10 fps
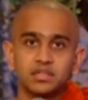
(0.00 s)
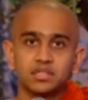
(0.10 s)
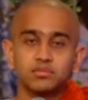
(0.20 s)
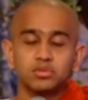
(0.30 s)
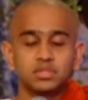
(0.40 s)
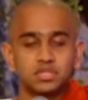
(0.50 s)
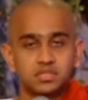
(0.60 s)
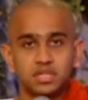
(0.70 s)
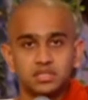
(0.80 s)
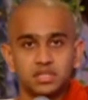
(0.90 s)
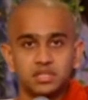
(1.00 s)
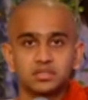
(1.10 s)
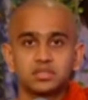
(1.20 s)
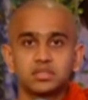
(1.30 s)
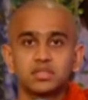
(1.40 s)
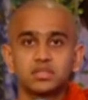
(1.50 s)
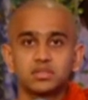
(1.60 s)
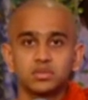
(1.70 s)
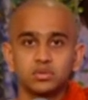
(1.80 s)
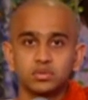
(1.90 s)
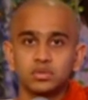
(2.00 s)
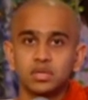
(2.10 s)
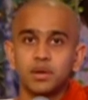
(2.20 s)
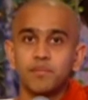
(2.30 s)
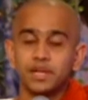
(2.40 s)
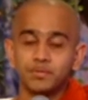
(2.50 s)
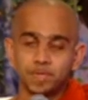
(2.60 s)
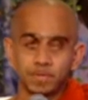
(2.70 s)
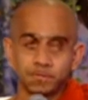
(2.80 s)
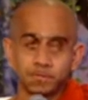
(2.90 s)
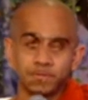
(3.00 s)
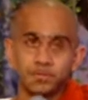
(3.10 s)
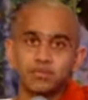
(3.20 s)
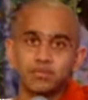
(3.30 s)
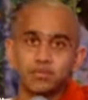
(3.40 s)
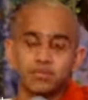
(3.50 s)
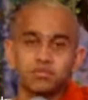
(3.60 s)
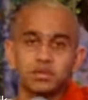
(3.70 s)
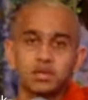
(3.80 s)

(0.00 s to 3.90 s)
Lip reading: the Buddha's teachings to many people from